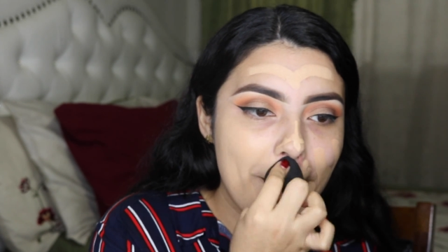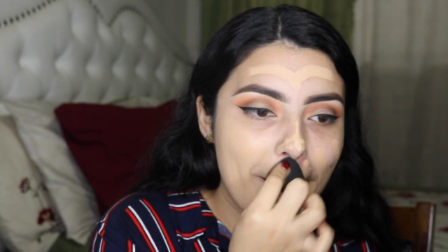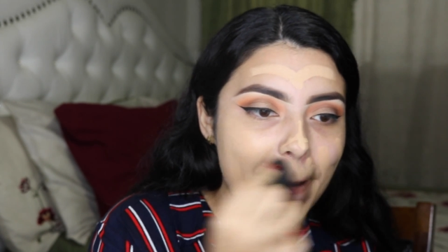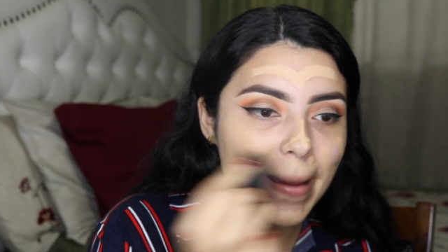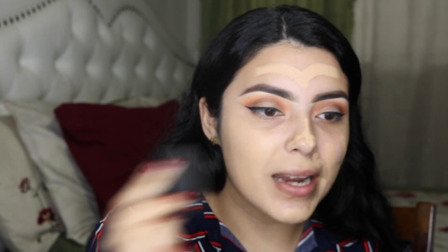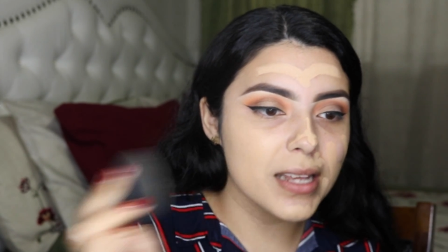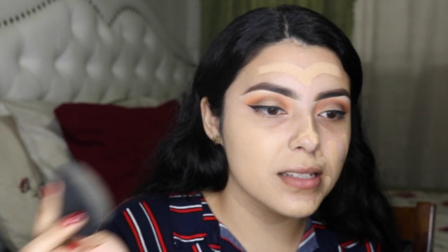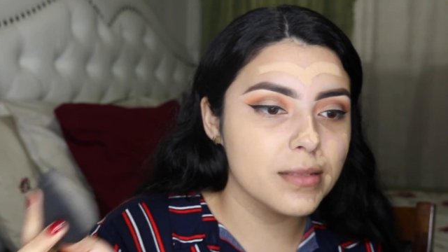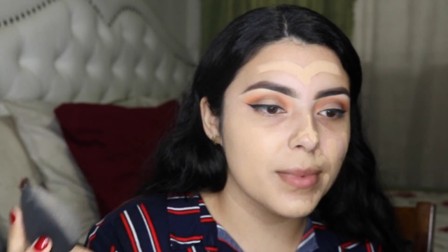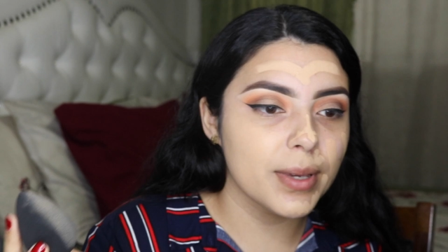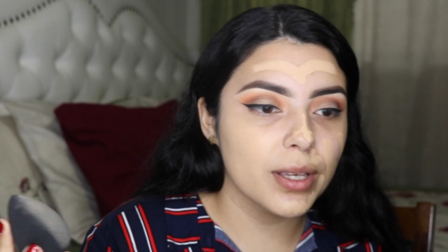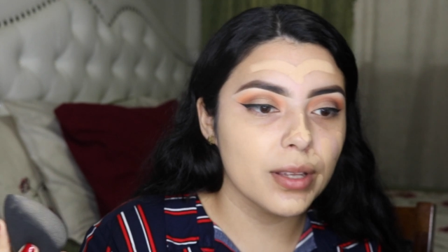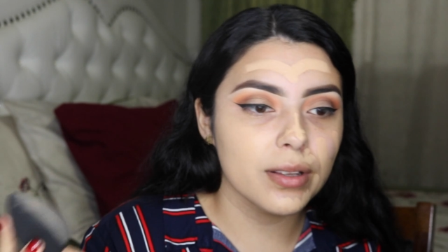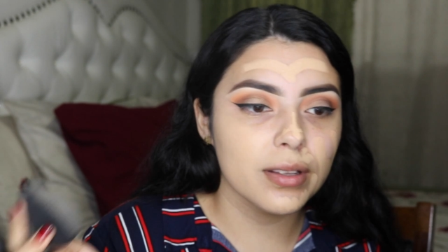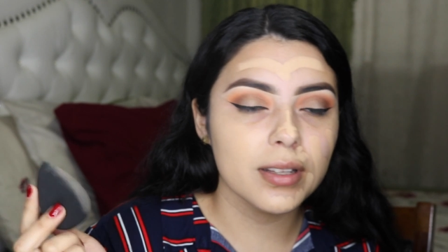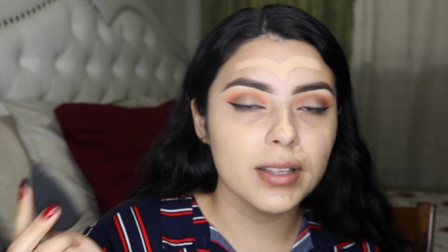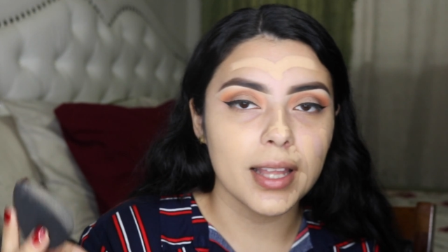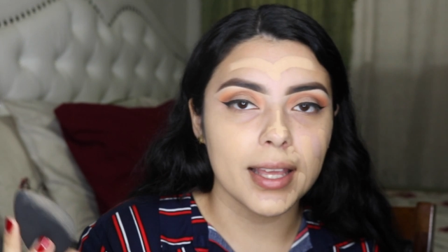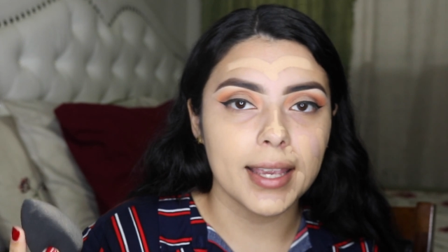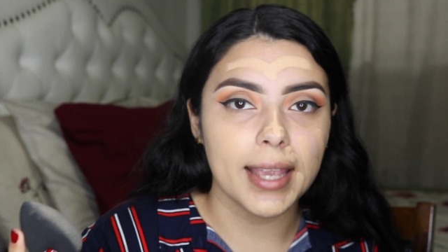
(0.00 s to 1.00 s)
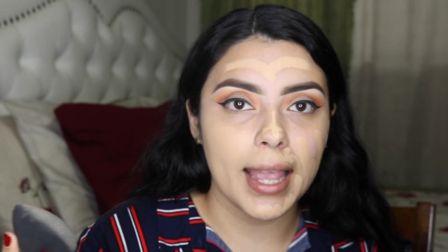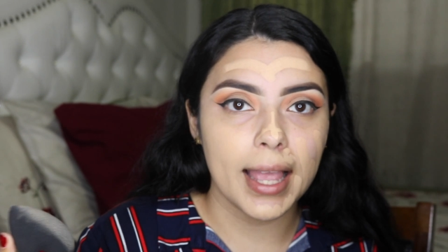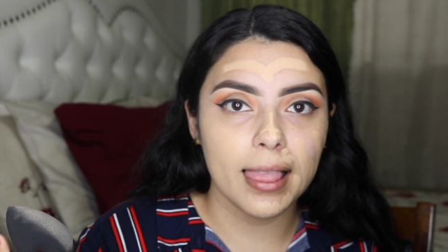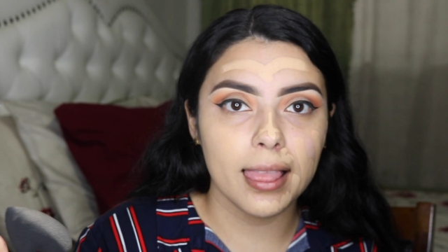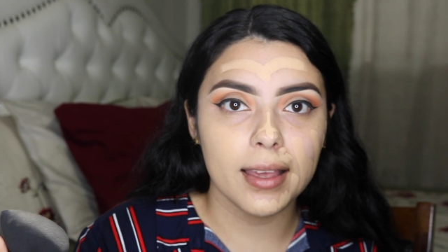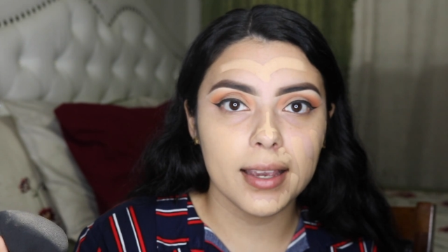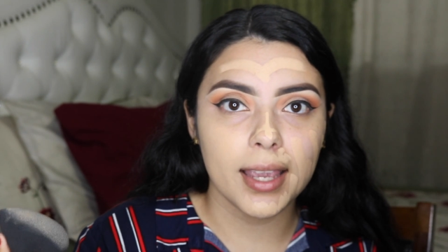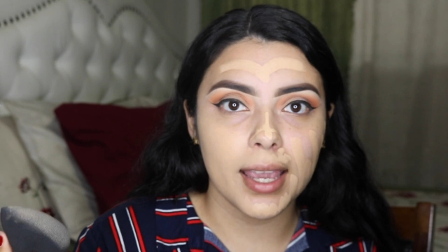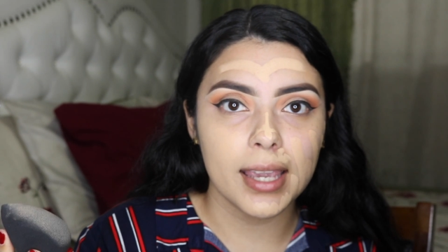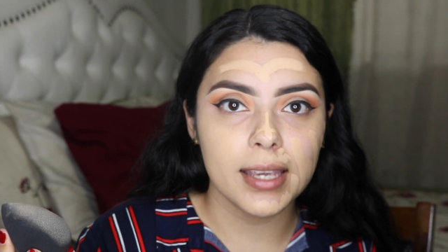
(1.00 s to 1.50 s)
It doesn't make you look like
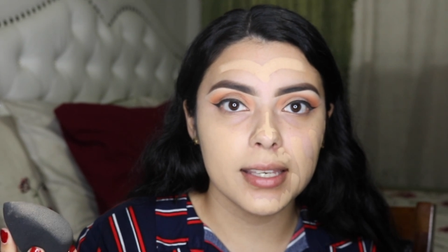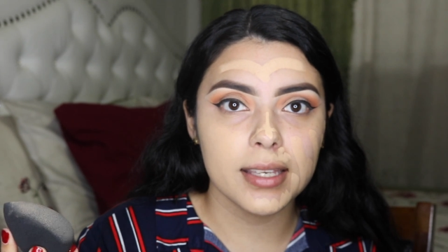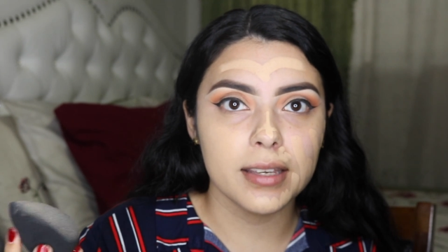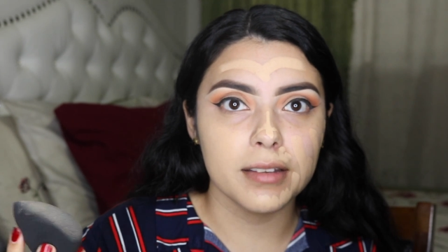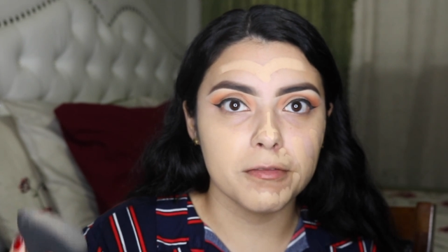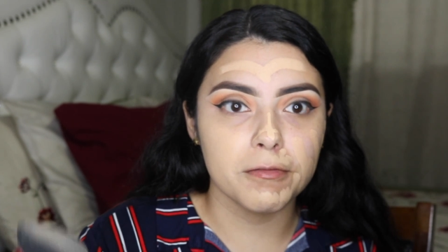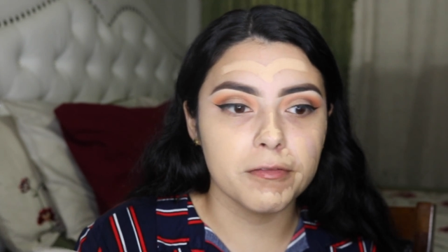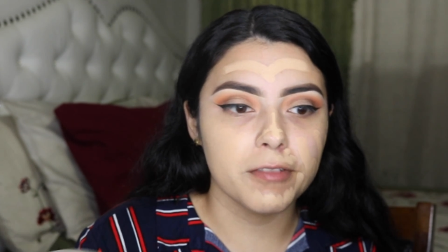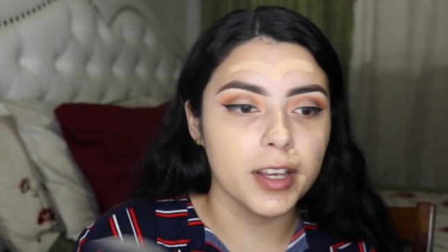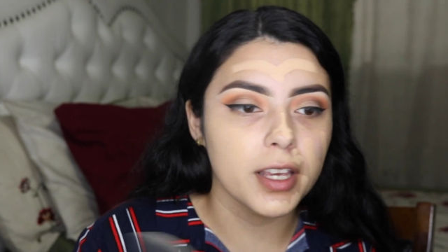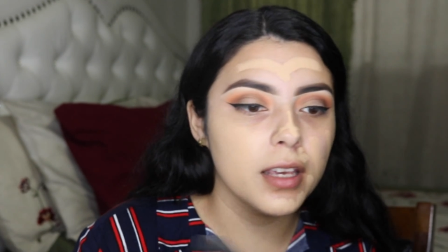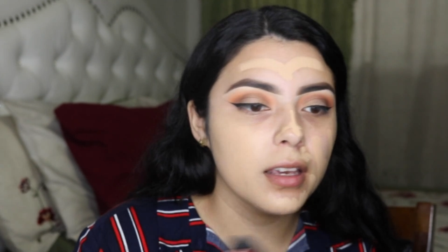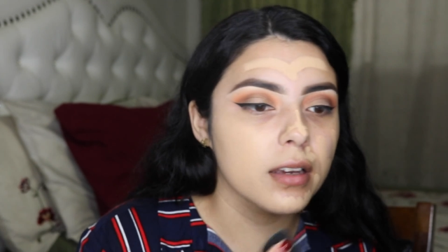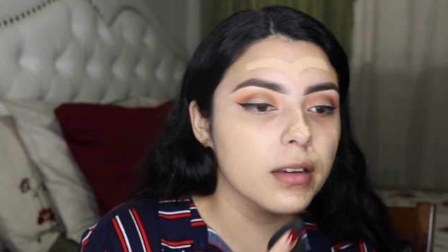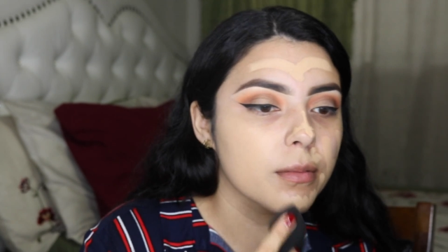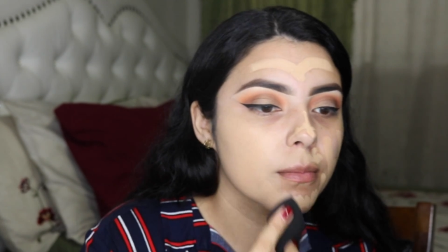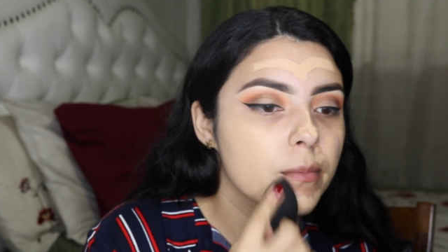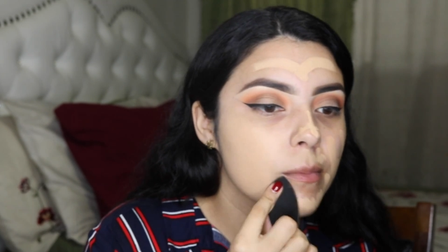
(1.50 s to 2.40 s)
hella cakey and fake.